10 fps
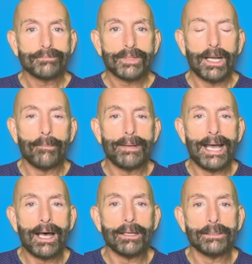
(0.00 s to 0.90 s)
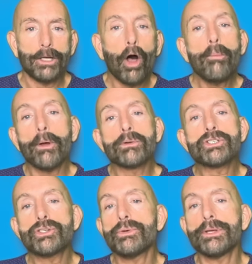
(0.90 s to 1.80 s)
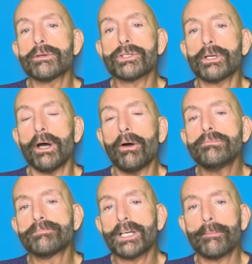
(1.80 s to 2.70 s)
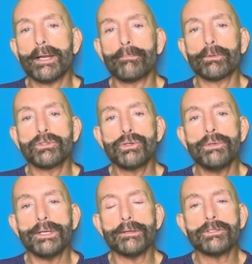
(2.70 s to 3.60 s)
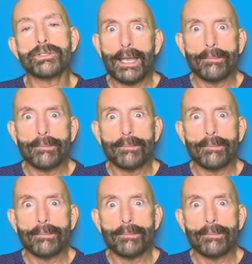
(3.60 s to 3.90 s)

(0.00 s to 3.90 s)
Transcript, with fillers: about almost two years ago, coming up on two years.